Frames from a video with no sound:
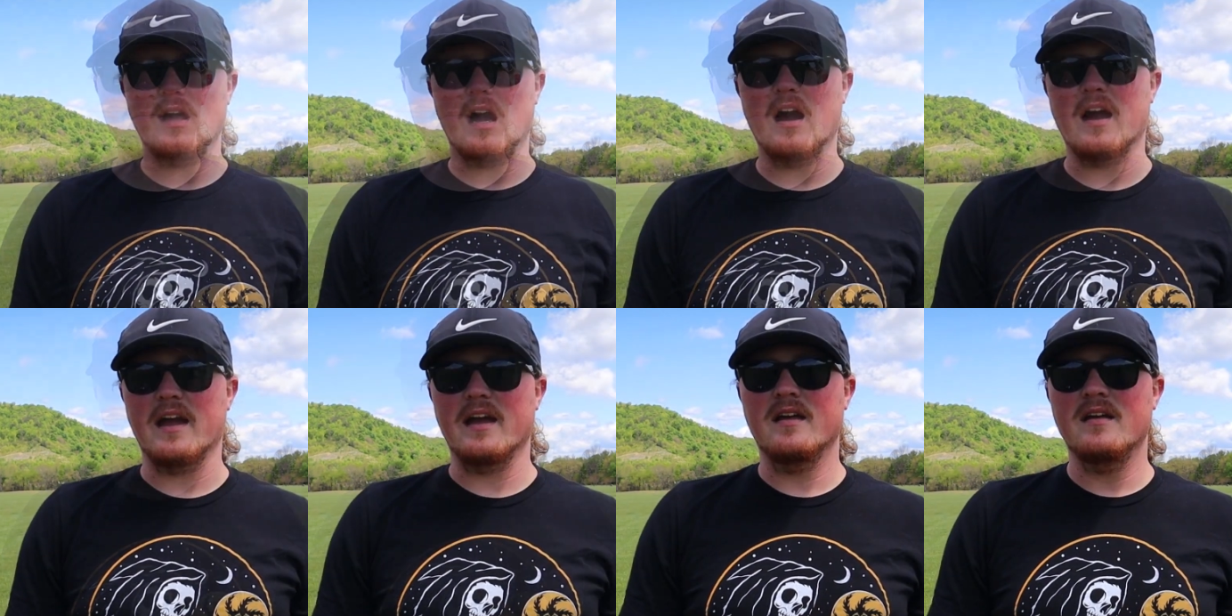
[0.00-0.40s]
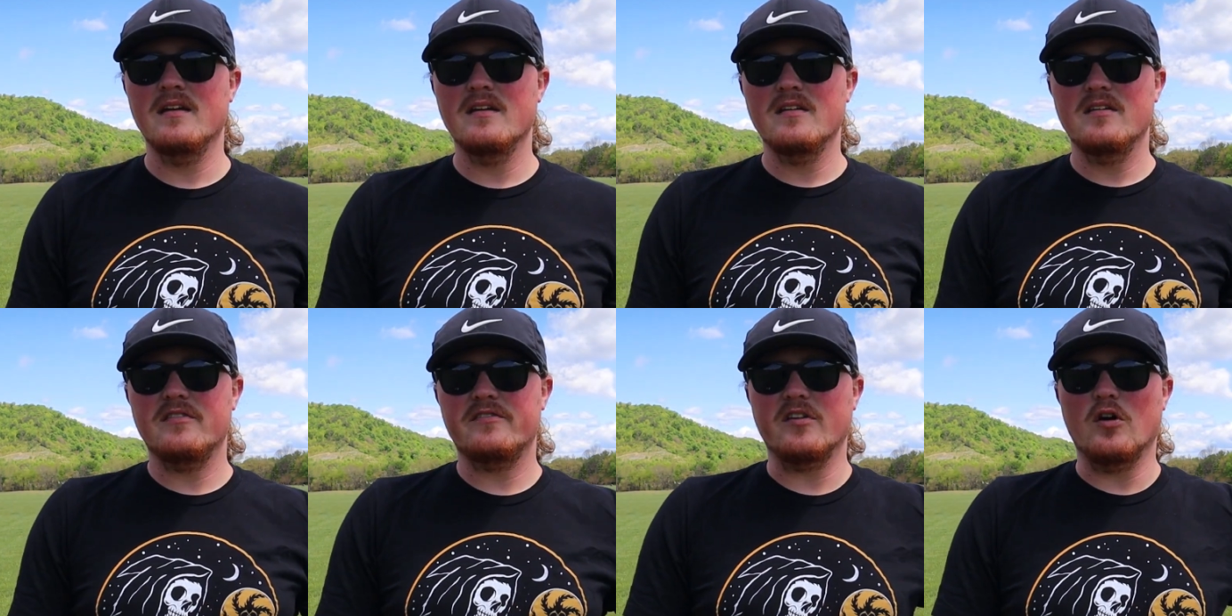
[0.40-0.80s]
Alright,
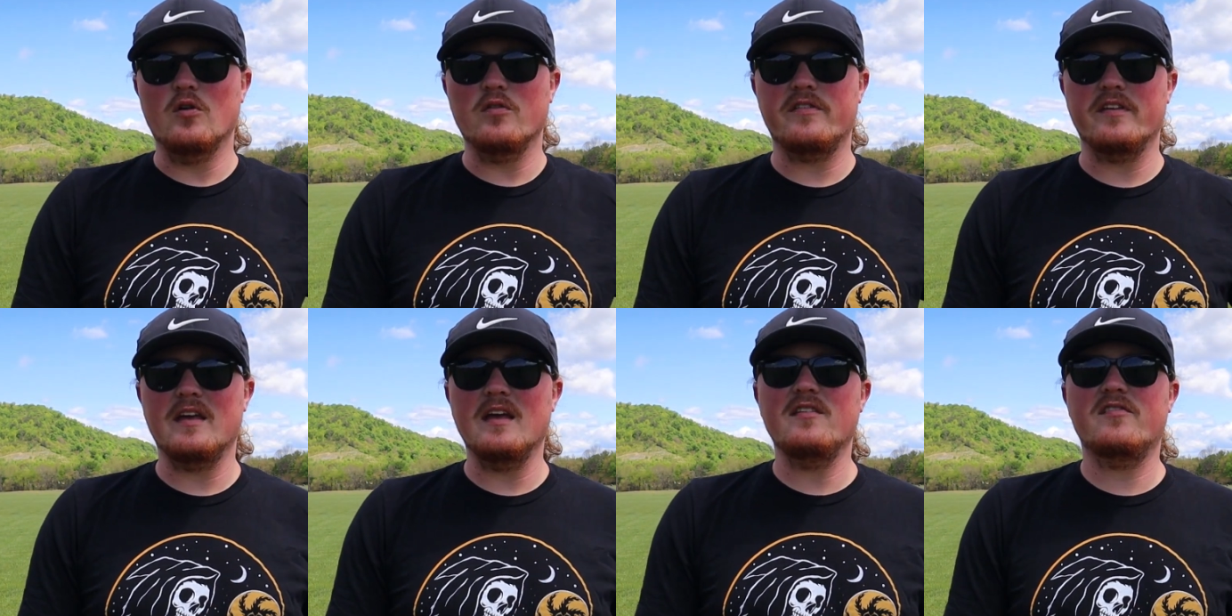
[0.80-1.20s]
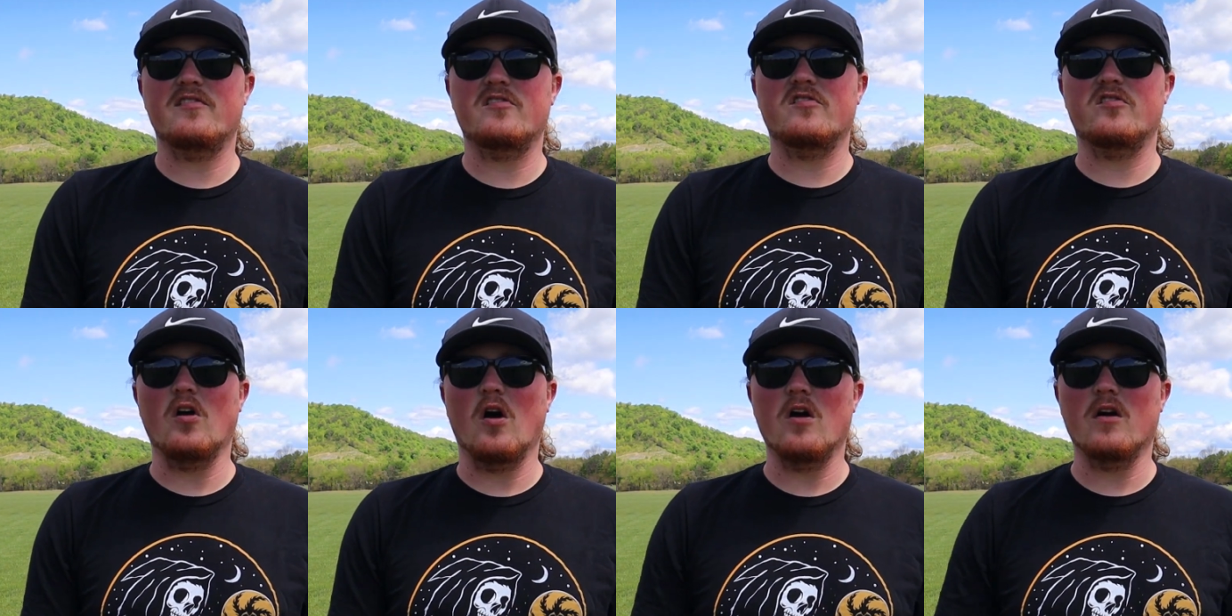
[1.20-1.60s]
so to get
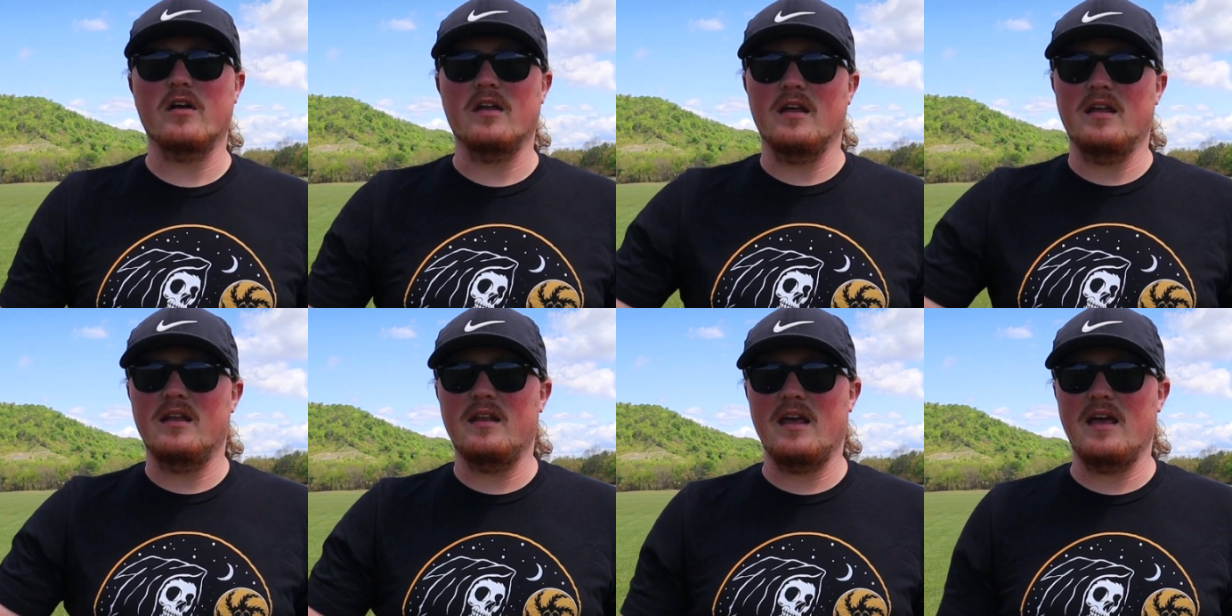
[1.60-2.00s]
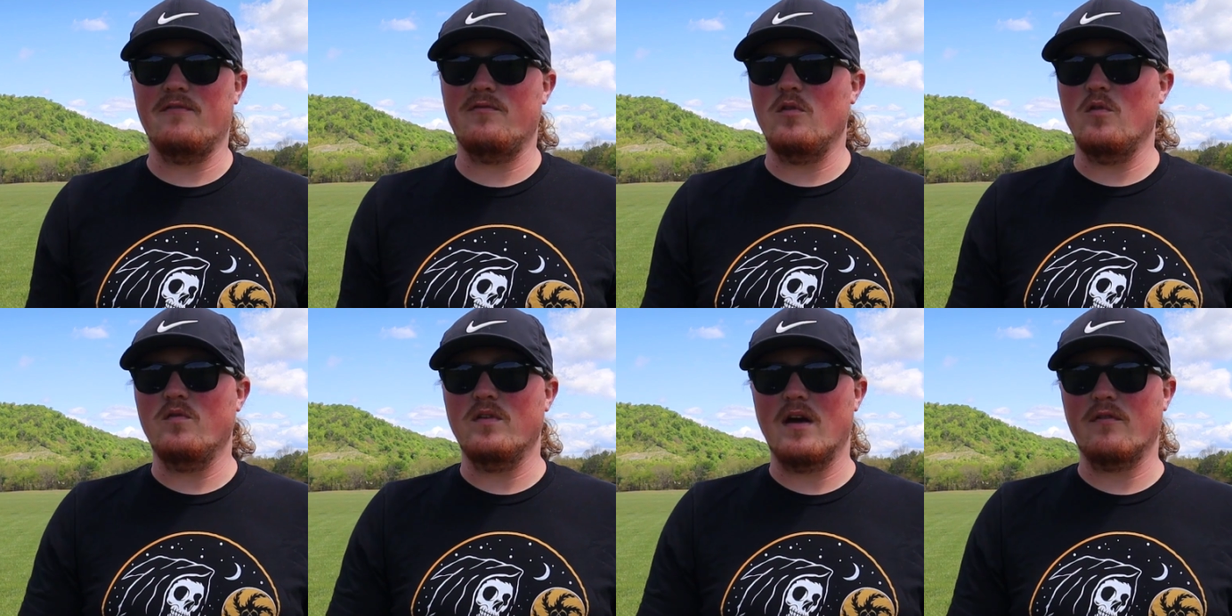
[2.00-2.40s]
started,
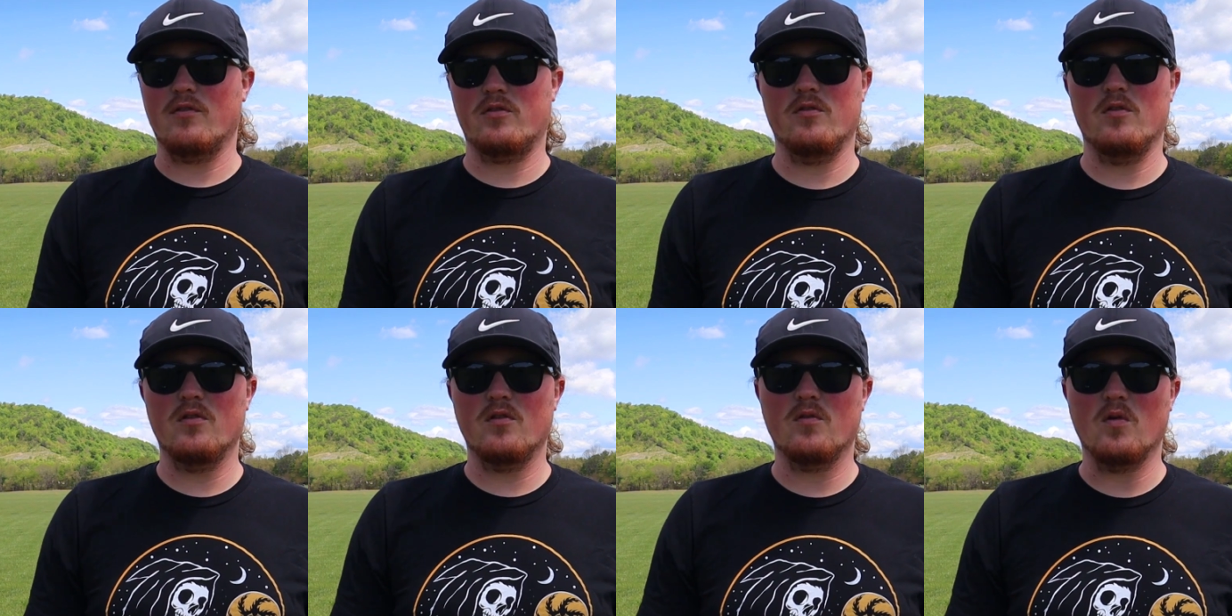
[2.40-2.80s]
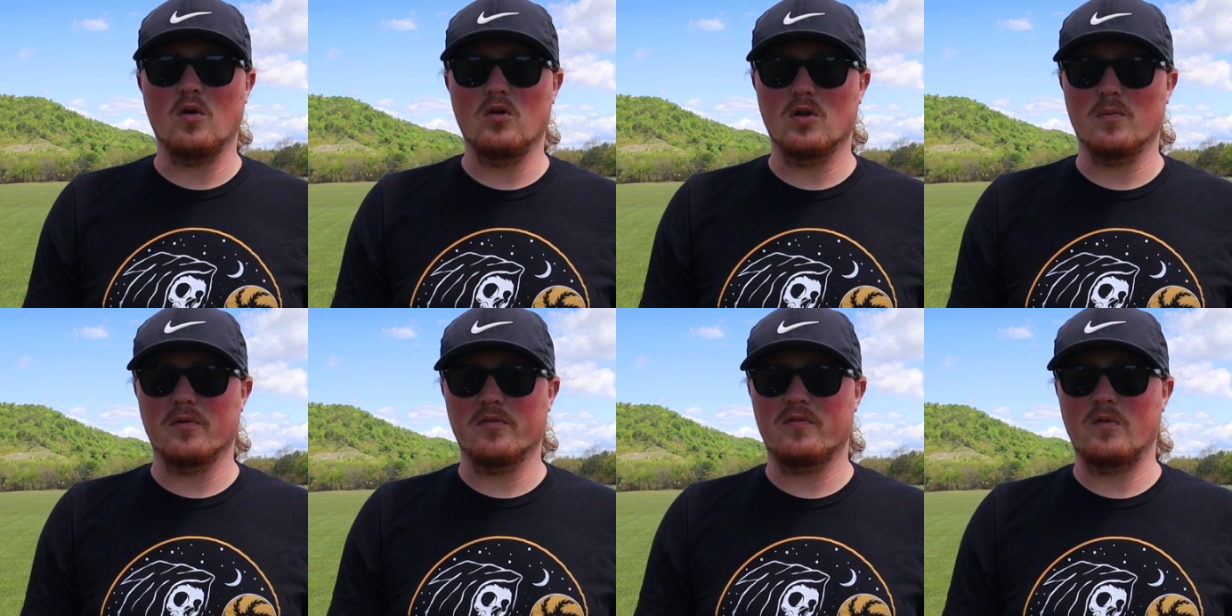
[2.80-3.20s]
if you've never thrown a
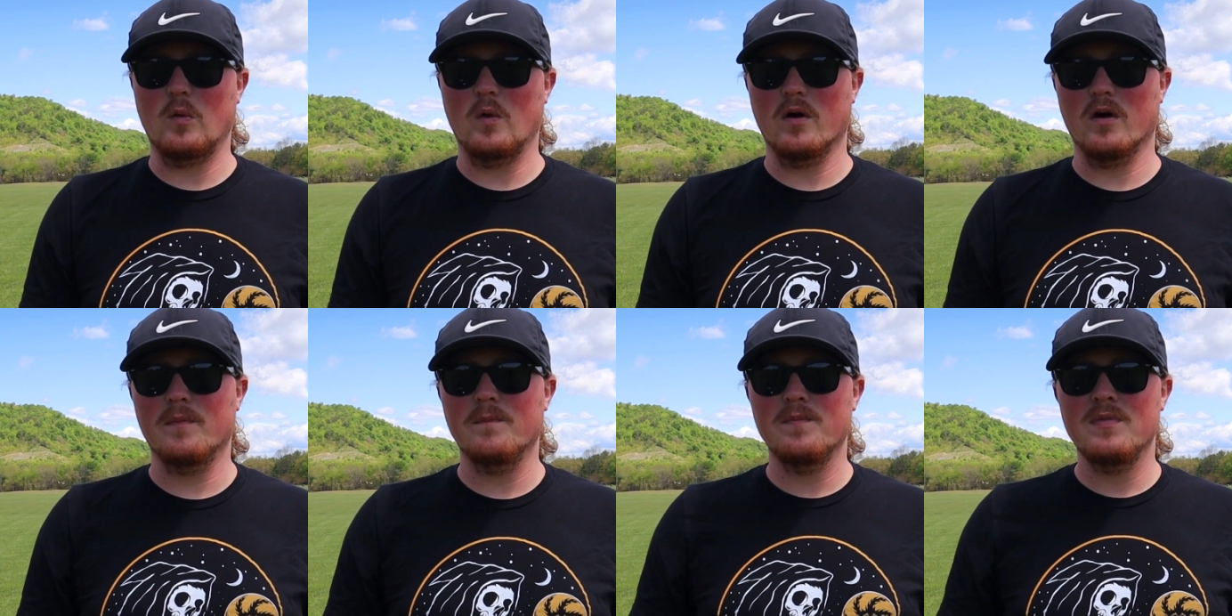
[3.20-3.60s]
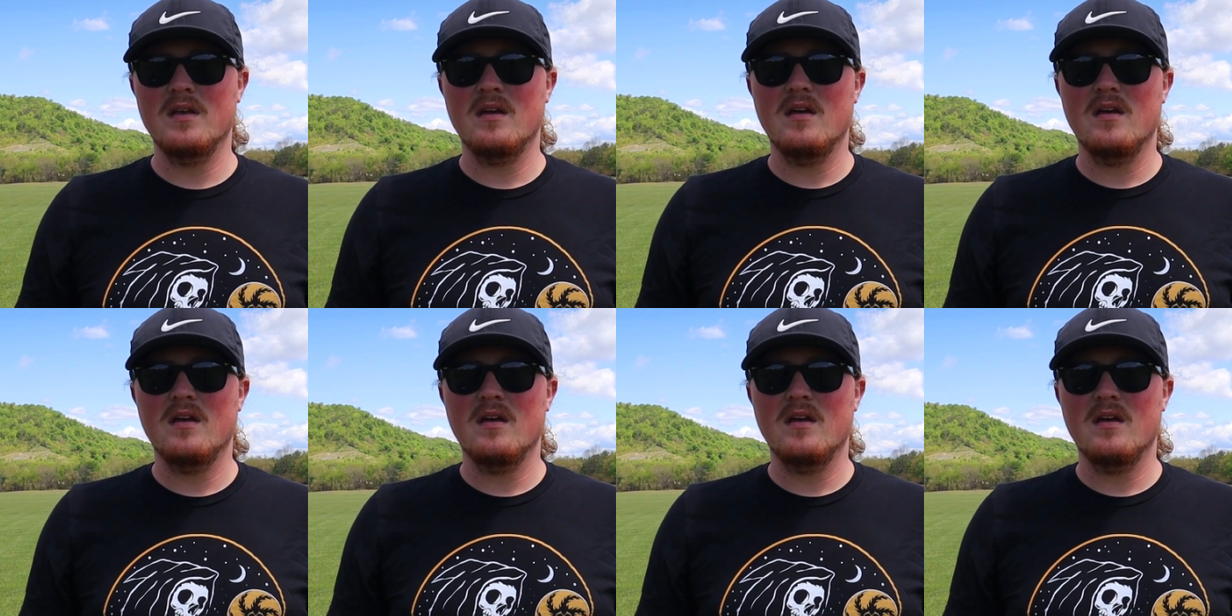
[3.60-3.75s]
roller before,